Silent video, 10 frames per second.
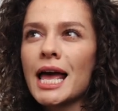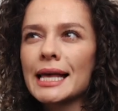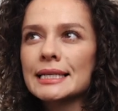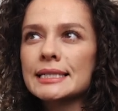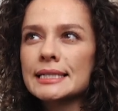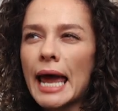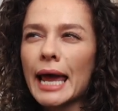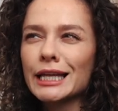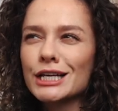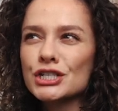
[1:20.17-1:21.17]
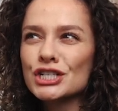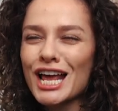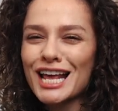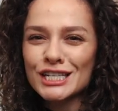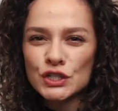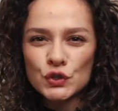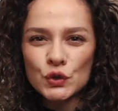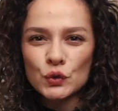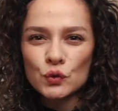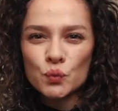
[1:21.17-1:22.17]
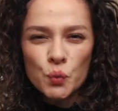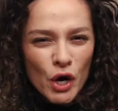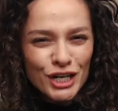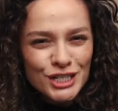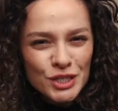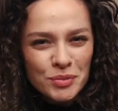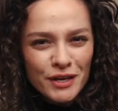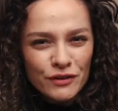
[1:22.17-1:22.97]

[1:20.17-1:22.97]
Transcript: as stylish as you want to be,